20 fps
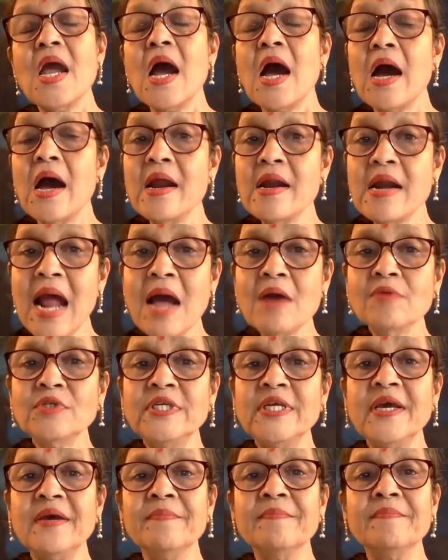Around
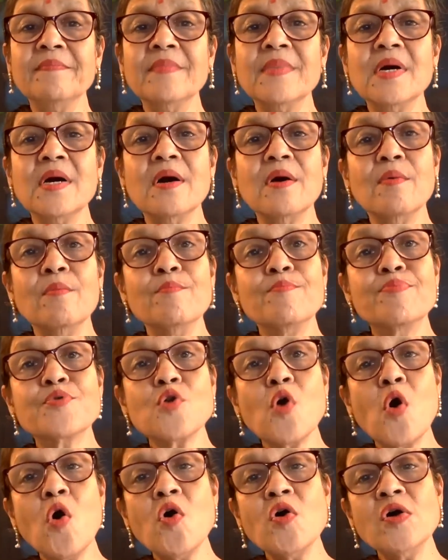him,
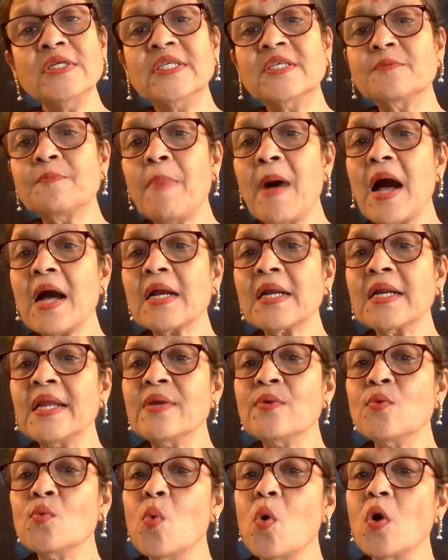broad,
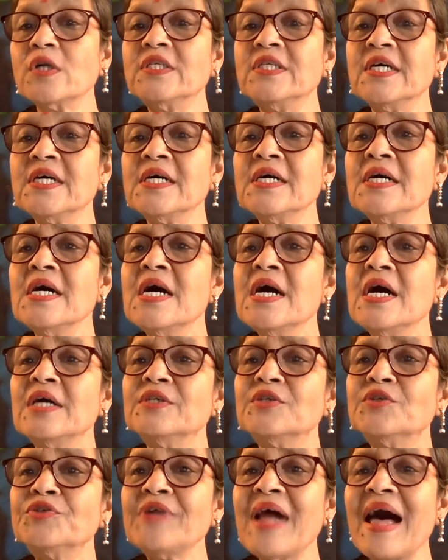sparkling water
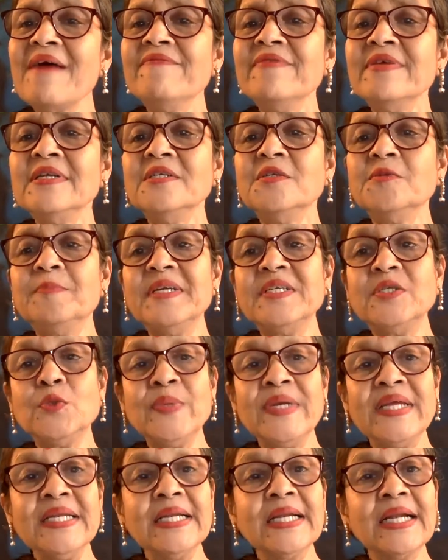traveled
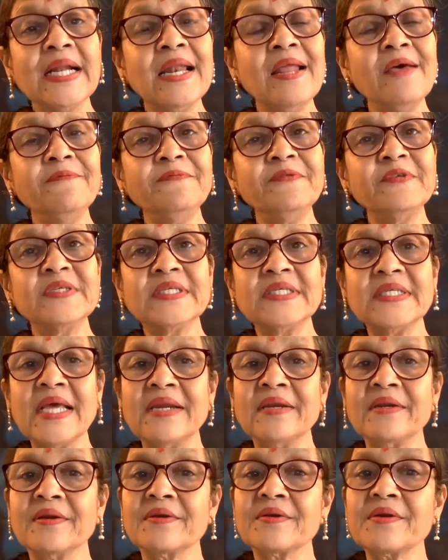between cliffs
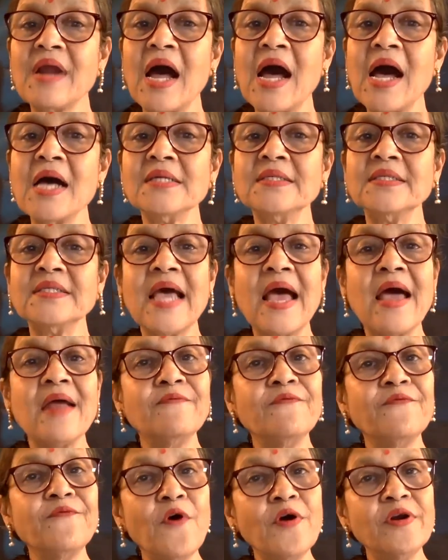and grass
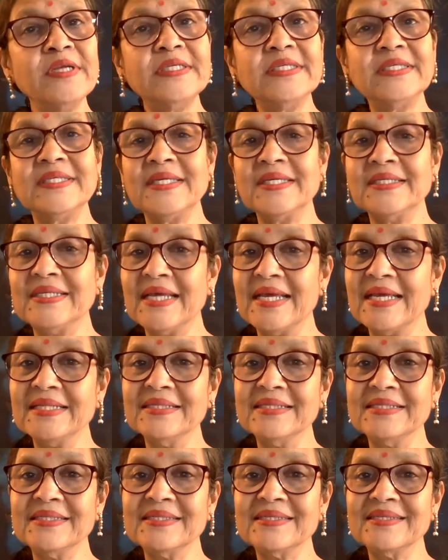and forested
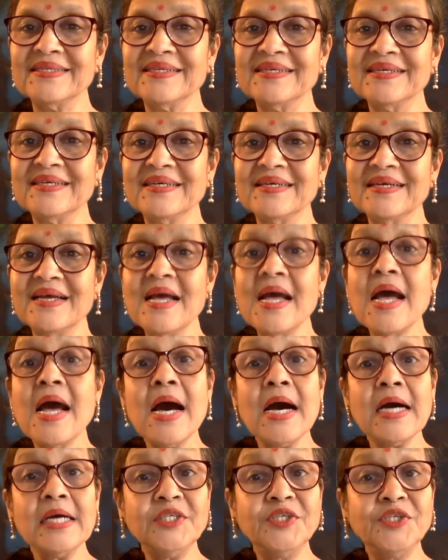hills.
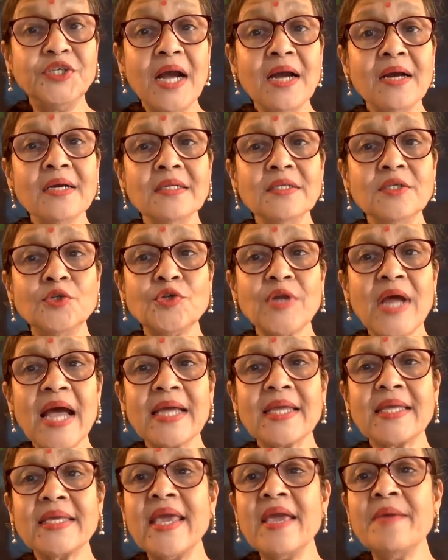A jungle
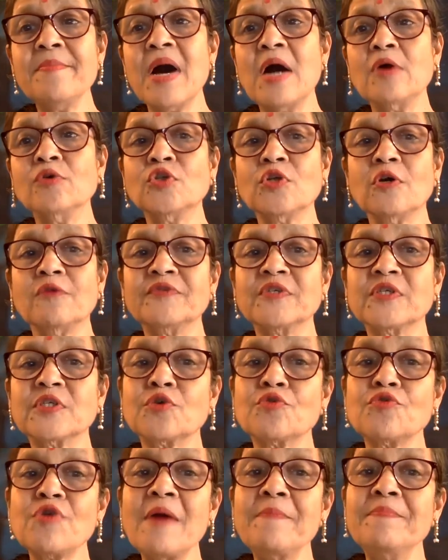track came out of
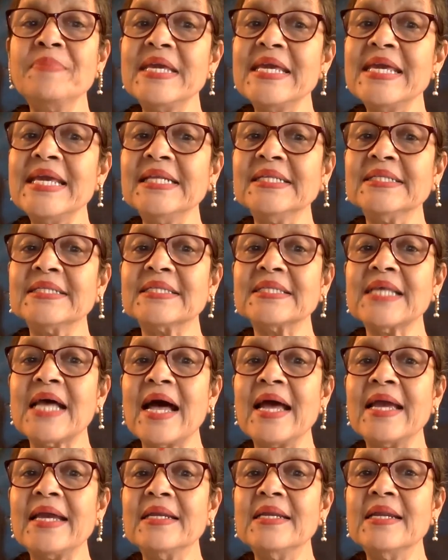scrub each
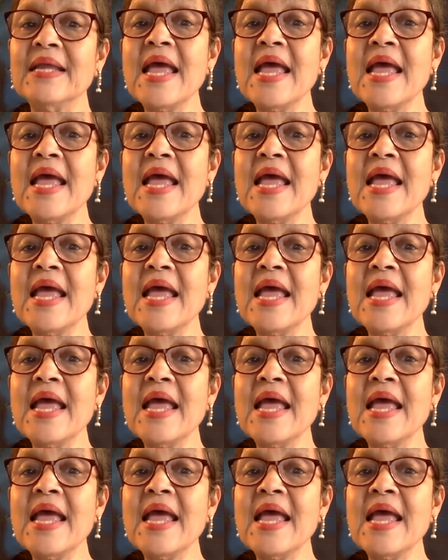side